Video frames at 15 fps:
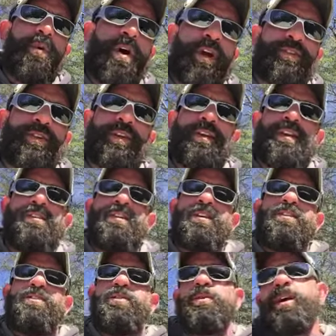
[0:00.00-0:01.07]
walks are going to
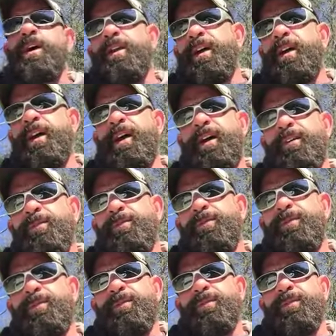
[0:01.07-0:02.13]
teach you how to have
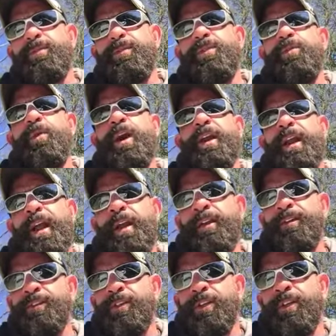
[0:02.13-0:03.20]
the right
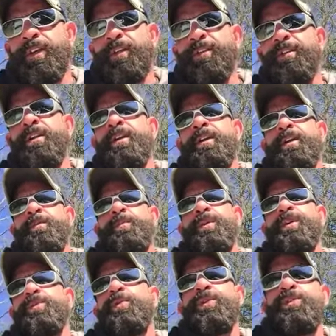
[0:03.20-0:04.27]
energy. And
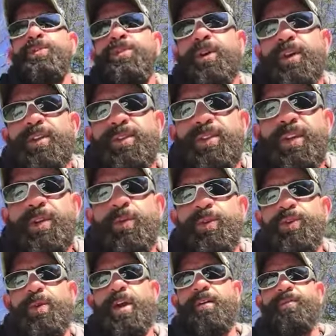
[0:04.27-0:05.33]
because once you start seeing when
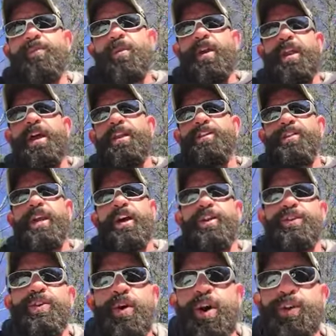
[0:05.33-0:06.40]
you have the right energy, how
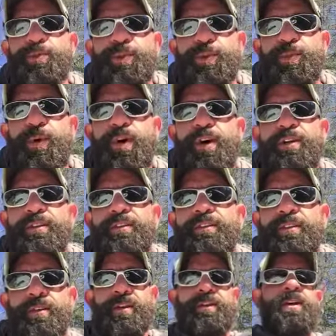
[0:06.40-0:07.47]
your dogs respond,
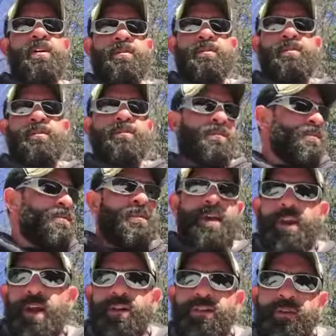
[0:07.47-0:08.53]
you're like, oh,
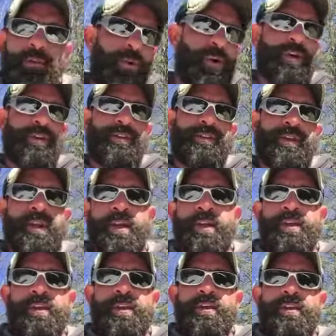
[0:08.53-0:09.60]
that actually works.
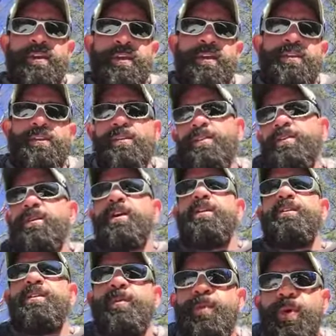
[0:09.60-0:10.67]
And
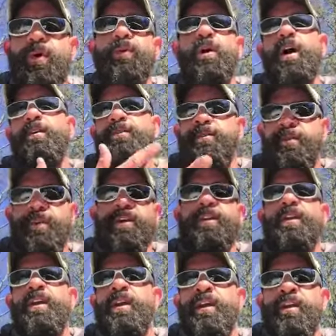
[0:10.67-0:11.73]
then you build off of it.
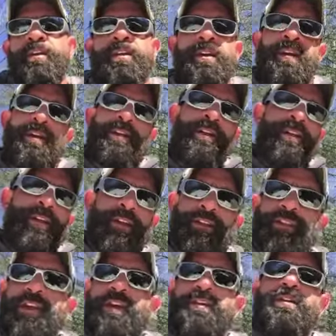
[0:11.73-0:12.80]
And like I
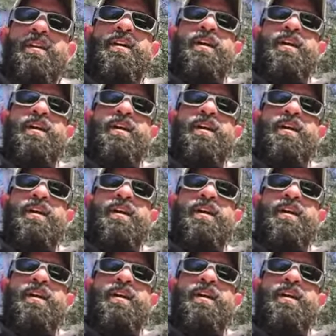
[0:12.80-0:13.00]
said,